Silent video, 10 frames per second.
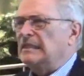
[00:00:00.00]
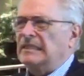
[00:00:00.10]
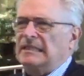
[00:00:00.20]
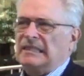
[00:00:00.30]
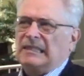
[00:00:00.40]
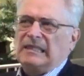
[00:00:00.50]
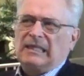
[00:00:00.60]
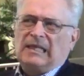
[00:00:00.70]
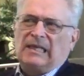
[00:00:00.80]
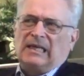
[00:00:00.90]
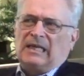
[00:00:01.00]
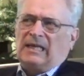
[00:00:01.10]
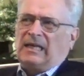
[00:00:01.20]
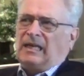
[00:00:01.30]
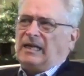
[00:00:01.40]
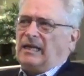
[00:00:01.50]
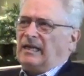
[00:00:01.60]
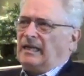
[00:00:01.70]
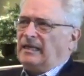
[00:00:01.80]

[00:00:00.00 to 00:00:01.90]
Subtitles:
No one is speaking in this clip.